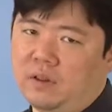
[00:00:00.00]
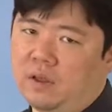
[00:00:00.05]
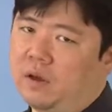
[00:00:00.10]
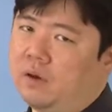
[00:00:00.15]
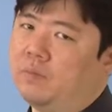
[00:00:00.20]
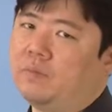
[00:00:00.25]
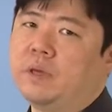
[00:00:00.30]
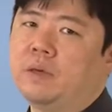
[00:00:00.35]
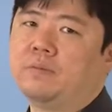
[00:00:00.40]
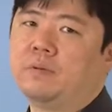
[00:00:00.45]

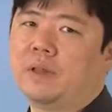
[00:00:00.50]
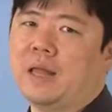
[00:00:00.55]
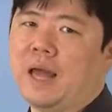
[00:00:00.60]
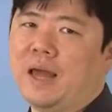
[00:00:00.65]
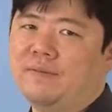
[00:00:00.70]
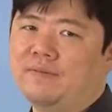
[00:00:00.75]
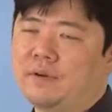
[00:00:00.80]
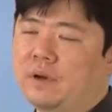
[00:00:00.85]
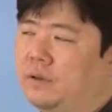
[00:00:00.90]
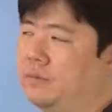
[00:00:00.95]
No, people
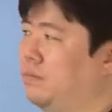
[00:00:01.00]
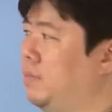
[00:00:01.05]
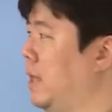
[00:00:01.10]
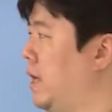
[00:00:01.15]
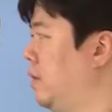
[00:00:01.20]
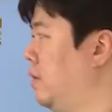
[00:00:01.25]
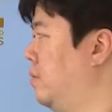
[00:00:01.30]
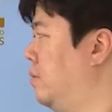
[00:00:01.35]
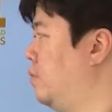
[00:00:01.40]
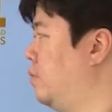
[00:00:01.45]
have gotten
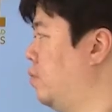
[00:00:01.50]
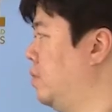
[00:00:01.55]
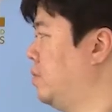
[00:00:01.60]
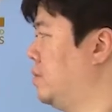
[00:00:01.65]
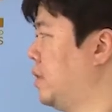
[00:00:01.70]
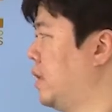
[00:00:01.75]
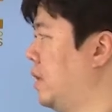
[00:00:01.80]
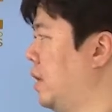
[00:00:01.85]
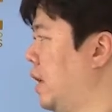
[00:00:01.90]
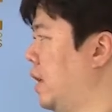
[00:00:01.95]
platinum
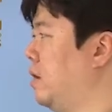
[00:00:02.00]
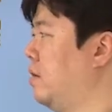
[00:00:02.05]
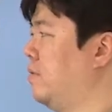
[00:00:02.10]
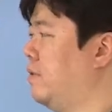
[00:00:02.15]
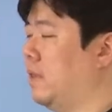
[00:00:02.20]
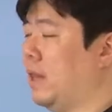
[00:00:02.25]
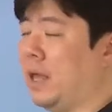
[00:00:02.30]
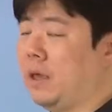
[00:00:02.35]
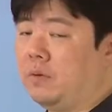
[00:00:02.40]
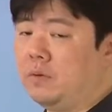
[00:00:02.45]
using any of
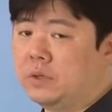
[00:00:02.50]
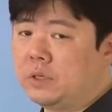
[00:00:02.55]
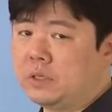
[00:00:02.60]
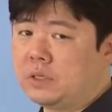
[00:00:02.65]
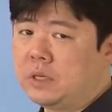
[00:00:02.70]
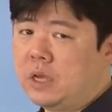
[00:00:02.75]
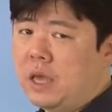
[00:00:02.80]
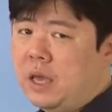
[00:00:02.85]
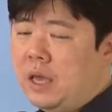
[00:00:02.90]
the languages.